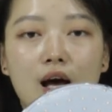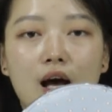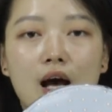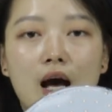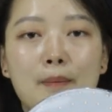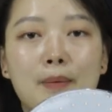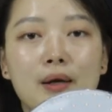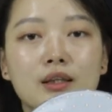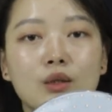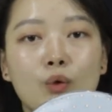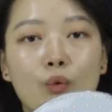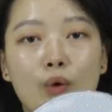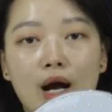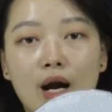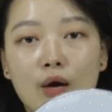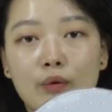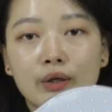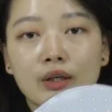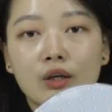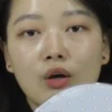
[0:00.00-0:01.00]
About the
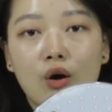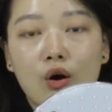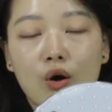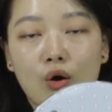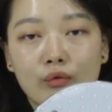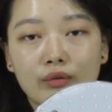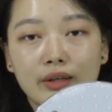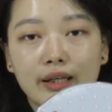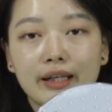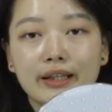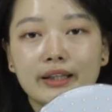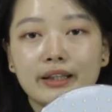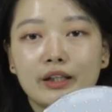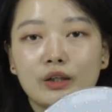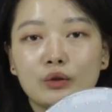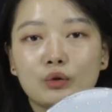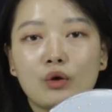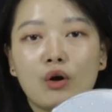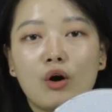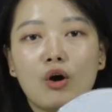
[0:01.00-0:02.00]
wiring, only
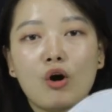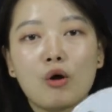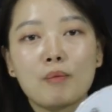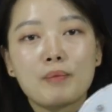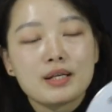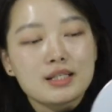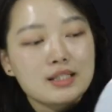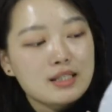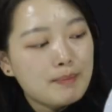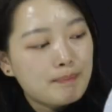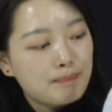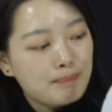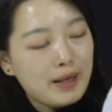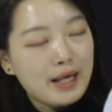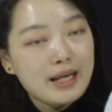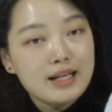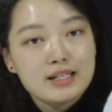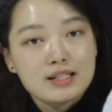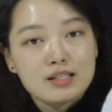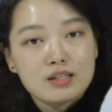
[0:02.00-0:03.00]
need to open the
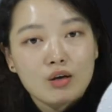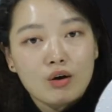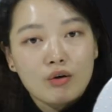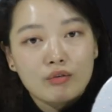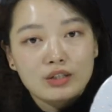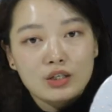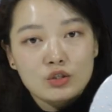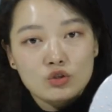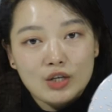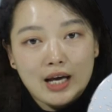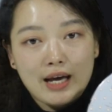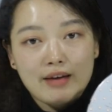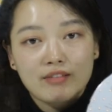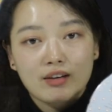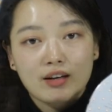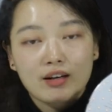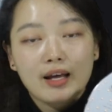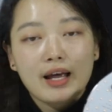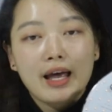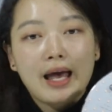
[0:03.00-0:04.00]
base of the
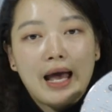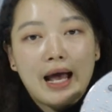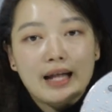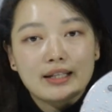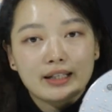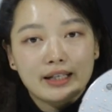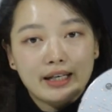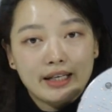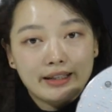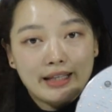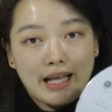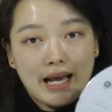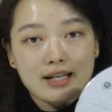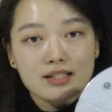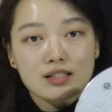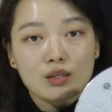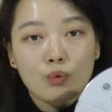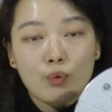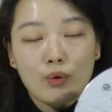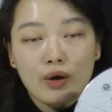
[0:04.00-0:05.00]
driver and
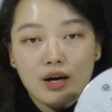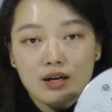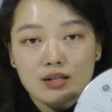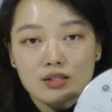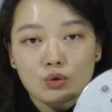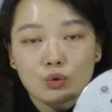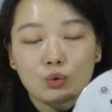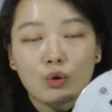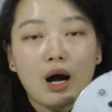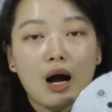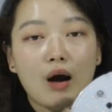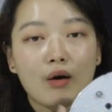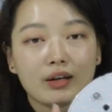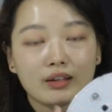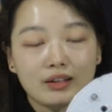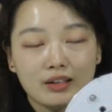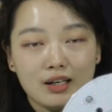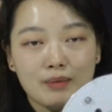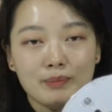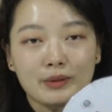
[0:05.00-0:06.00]
connect the wires to our
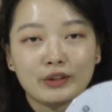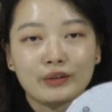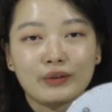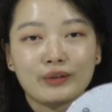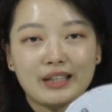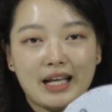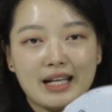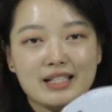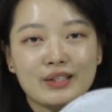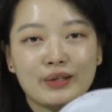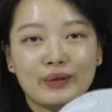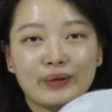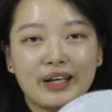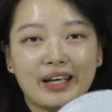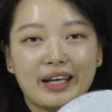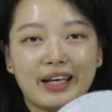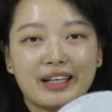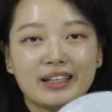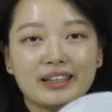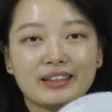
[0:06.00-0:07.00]
terminal. That's
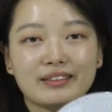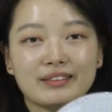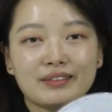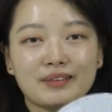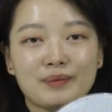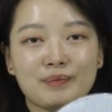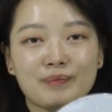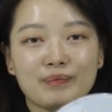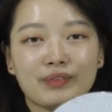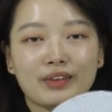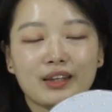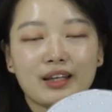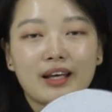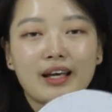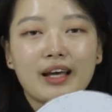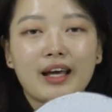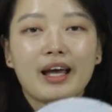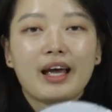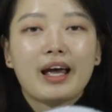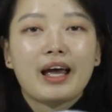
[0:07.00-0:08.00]
okay.
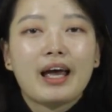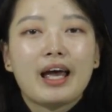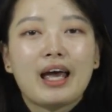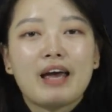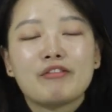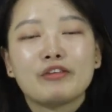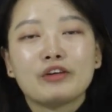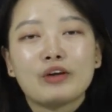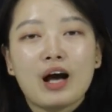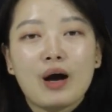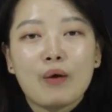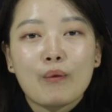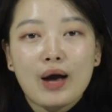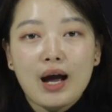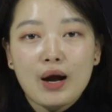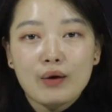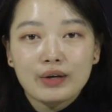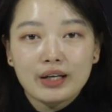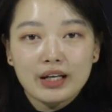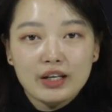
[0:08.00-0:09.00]
If you are
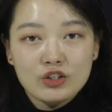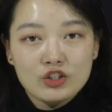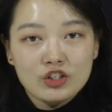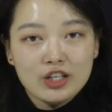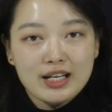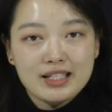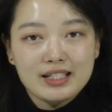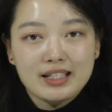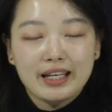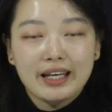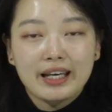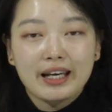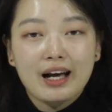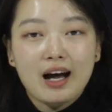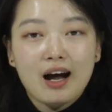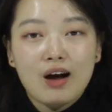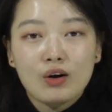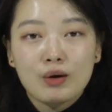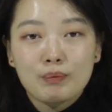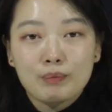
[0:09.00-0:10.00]
very interested in
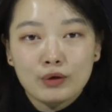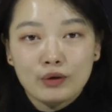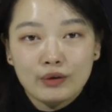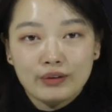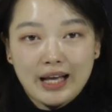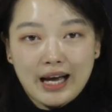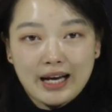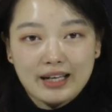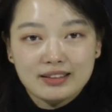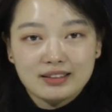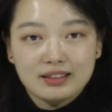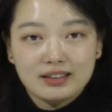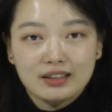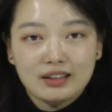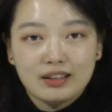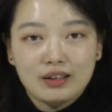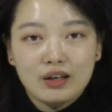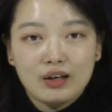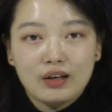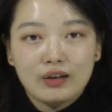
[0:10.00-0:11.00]
our product,
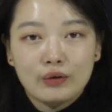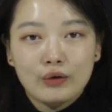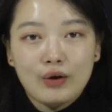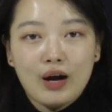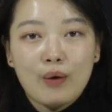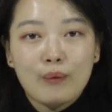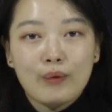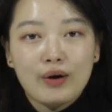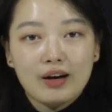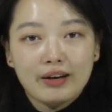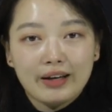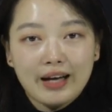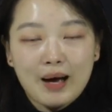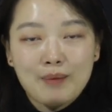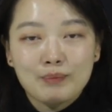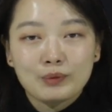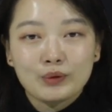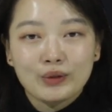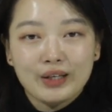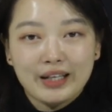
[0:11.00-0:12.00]
you are
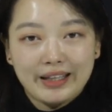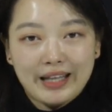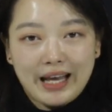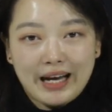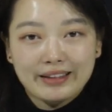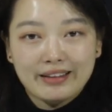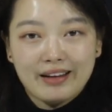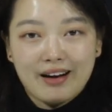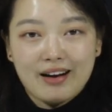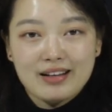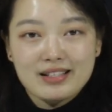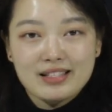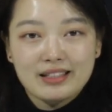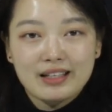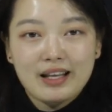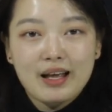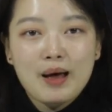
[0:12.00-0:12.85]
welcome to connect us.